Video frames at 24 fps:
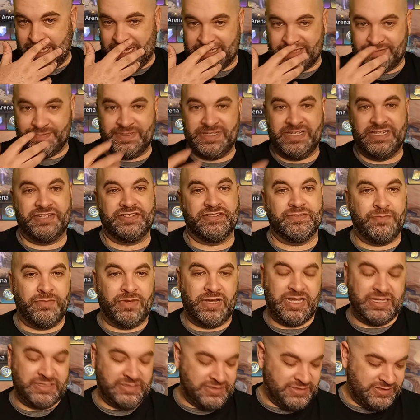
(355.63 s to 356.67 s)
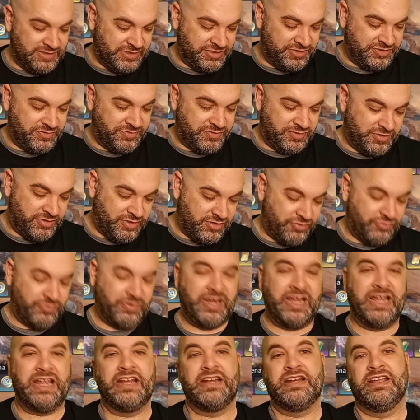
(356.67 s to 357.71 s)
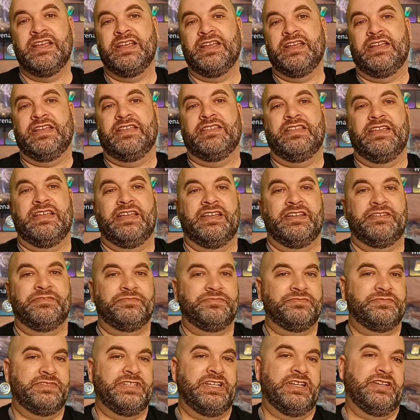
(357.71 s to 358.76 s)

expedition bosses that you can go raid that